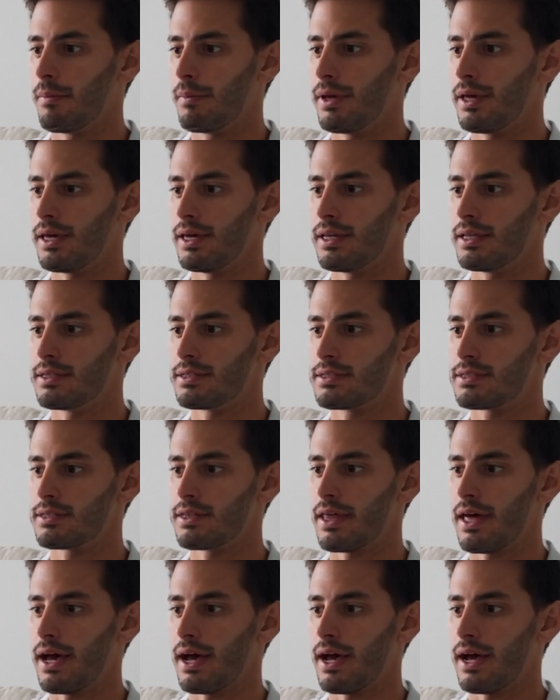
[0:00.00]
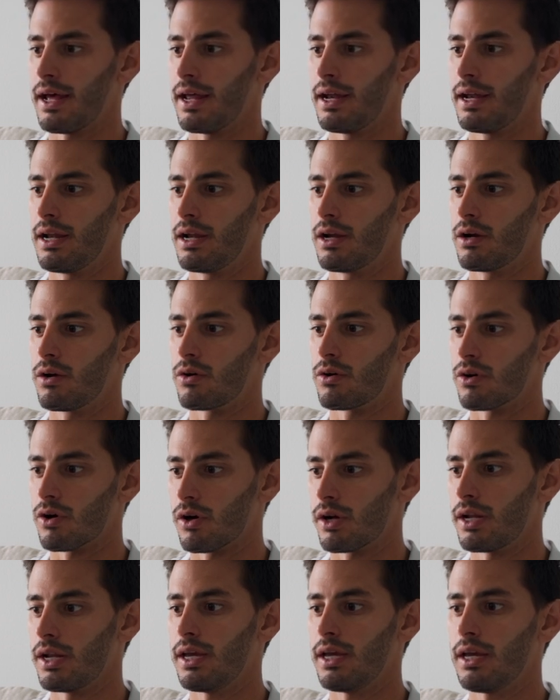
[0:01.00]
it's that
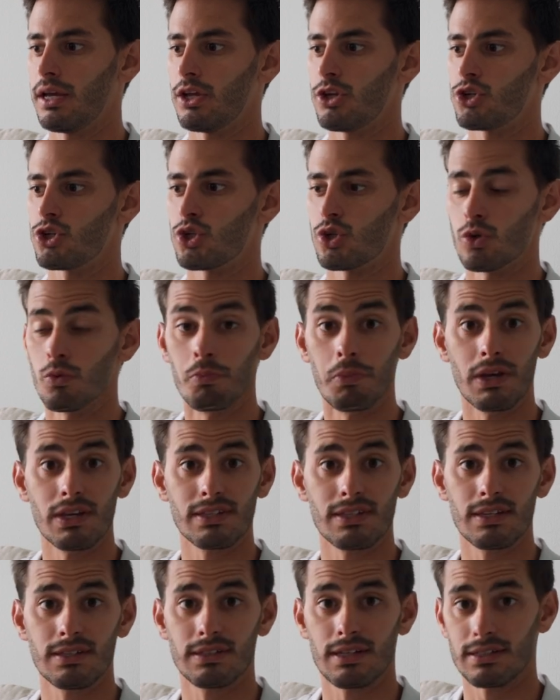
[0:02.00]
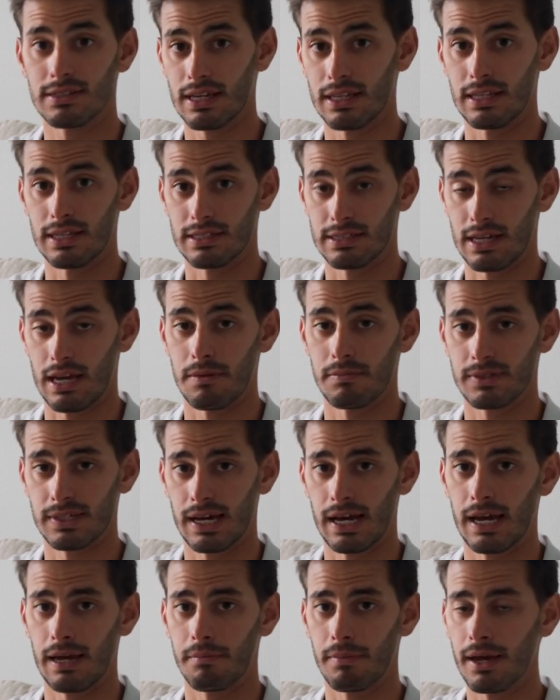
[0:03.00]
running two businesses at the same
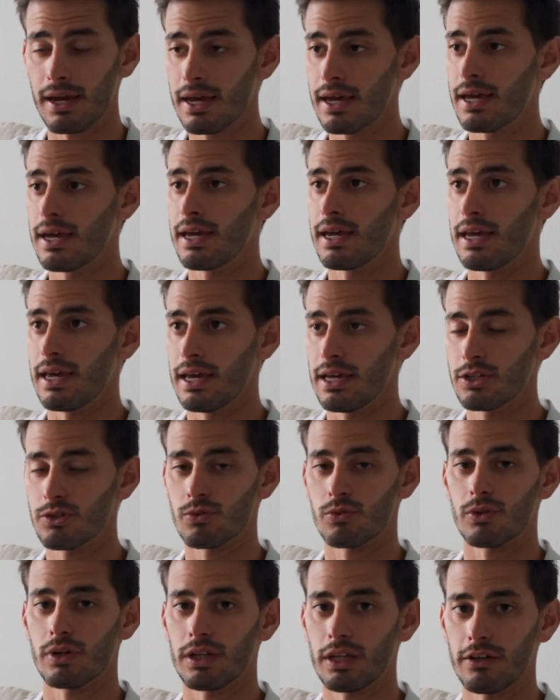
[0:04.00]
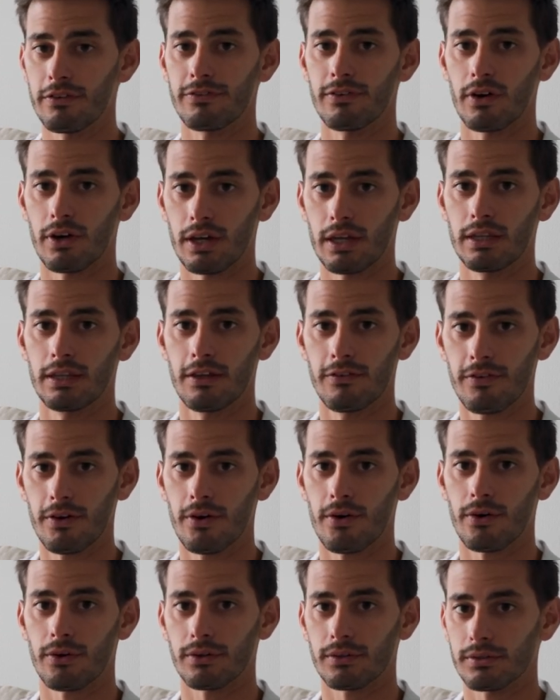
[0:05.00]
time is really fucking
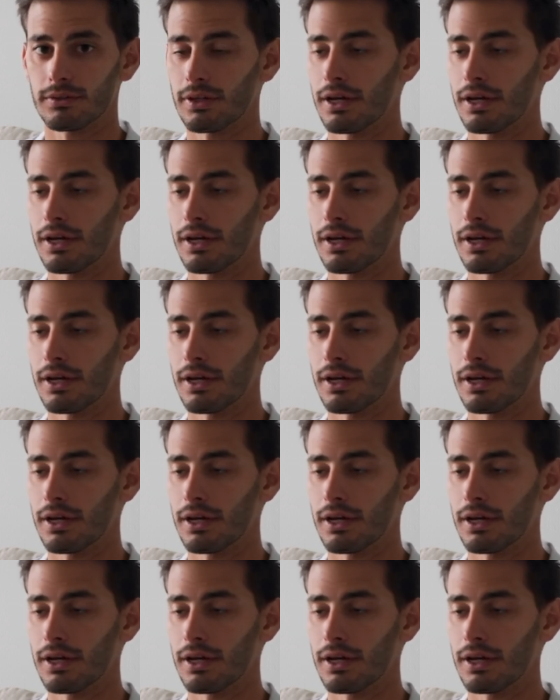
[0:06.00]
difficult.